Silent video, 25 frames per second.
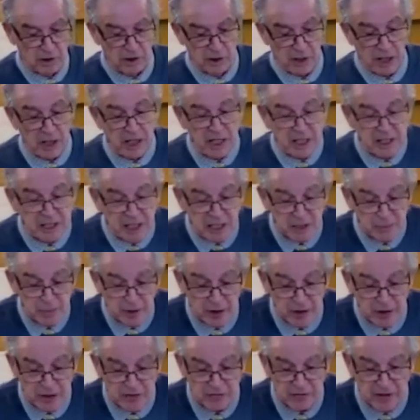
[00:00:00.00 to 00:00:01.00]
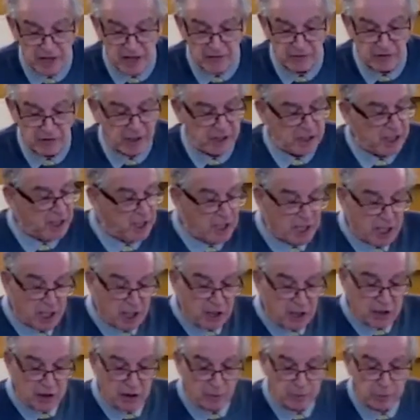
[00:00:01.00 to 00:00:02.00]
And he's his mother's favorite.
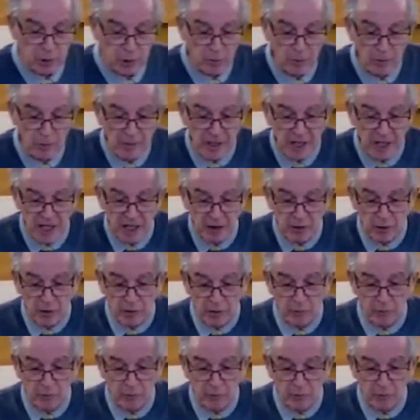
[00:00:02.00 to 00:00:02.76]
The problem here,